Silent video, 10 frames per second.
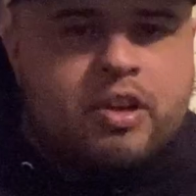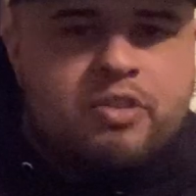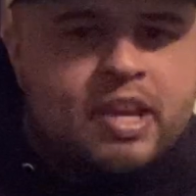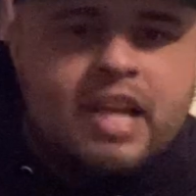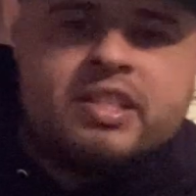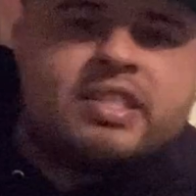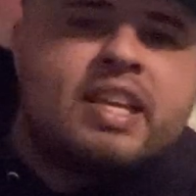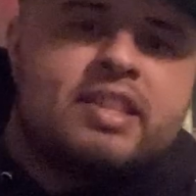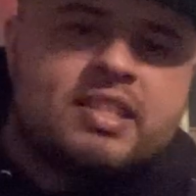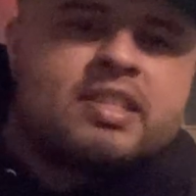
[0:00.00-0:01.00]
You can't just say
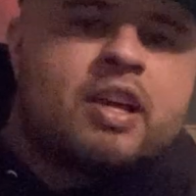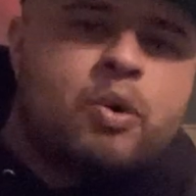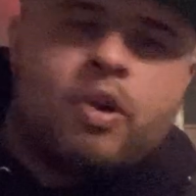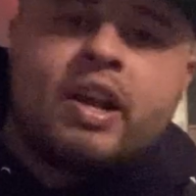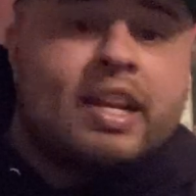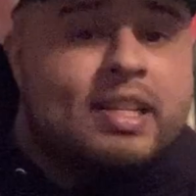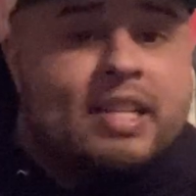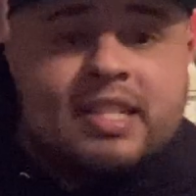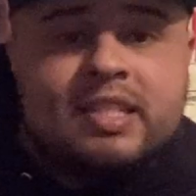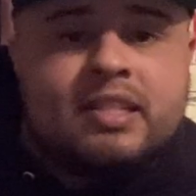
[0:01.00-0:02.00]
this is gonna work and it
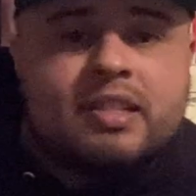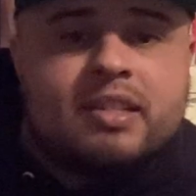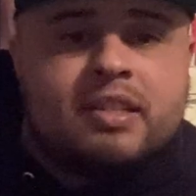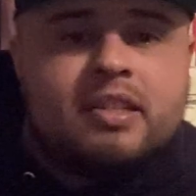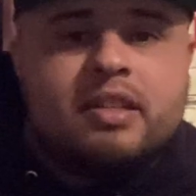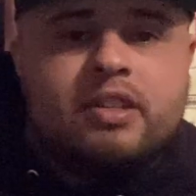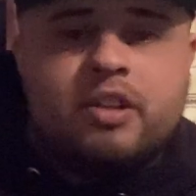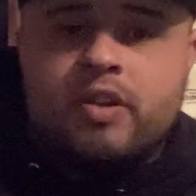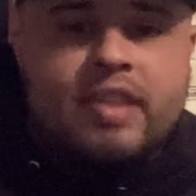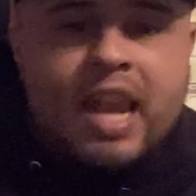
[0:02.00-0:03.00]
doesn't. You
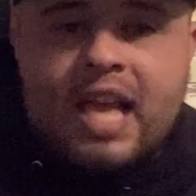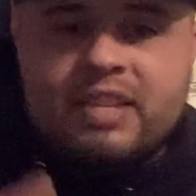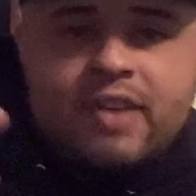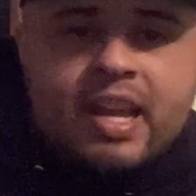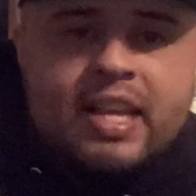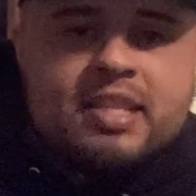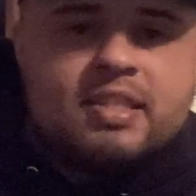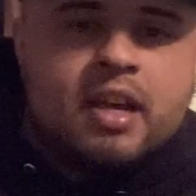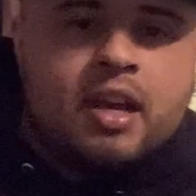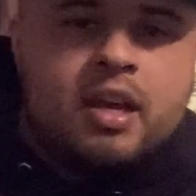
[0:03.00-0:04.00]
know, in that last fight against
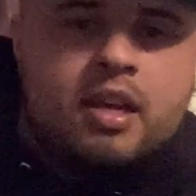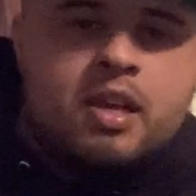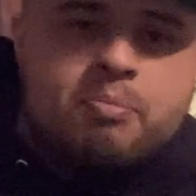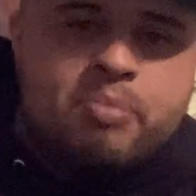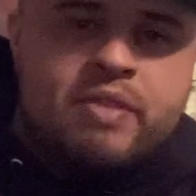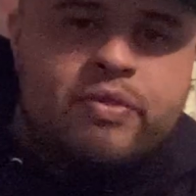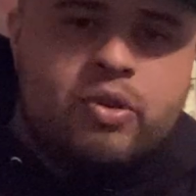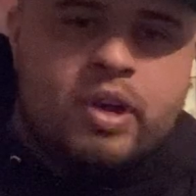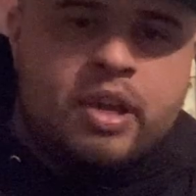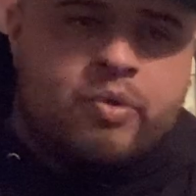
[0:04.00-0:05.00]

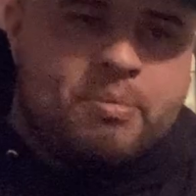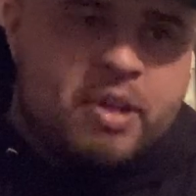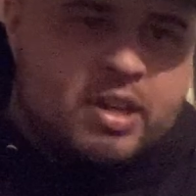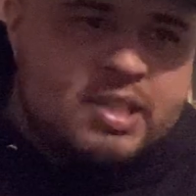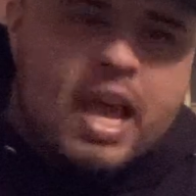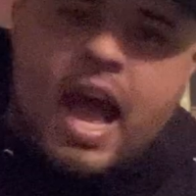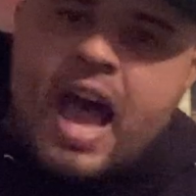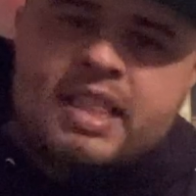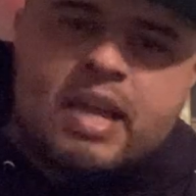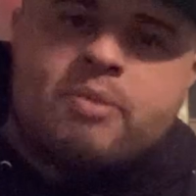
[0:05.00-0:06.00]
Bivol and Ramirez,
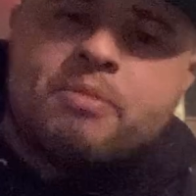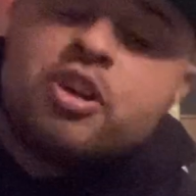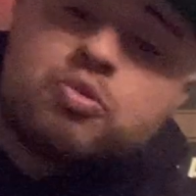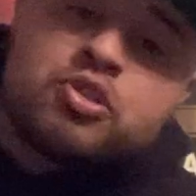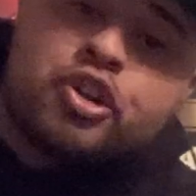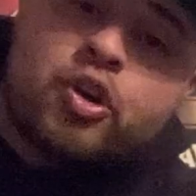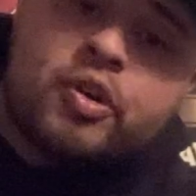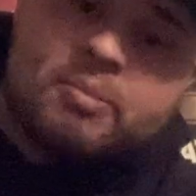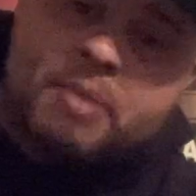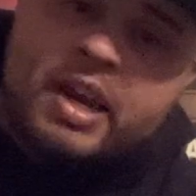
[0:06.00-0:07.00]
I thought Ramirez was gonna go to
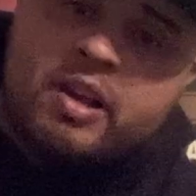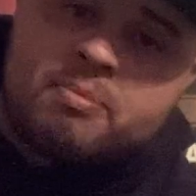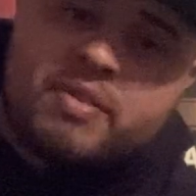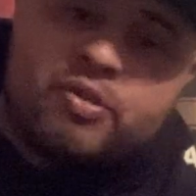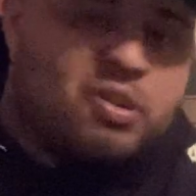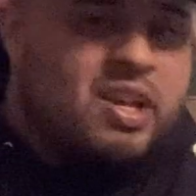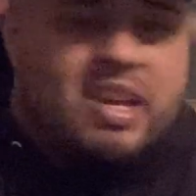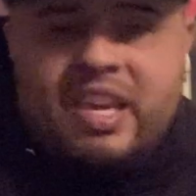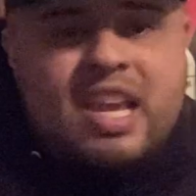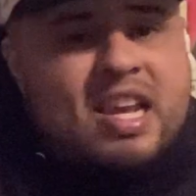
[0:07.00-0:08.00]
the body on Bivol.
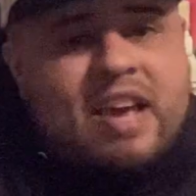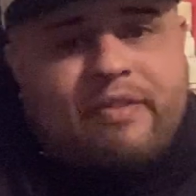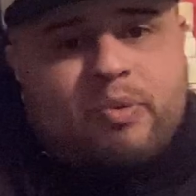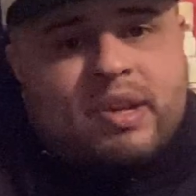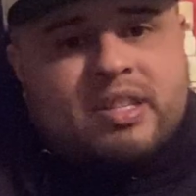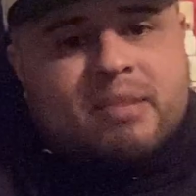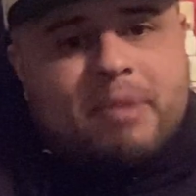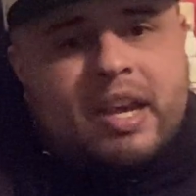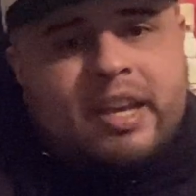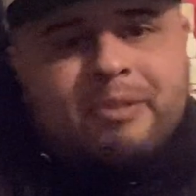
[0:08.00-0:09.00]
He never went to the
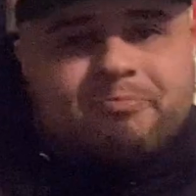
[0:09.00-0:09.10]
body.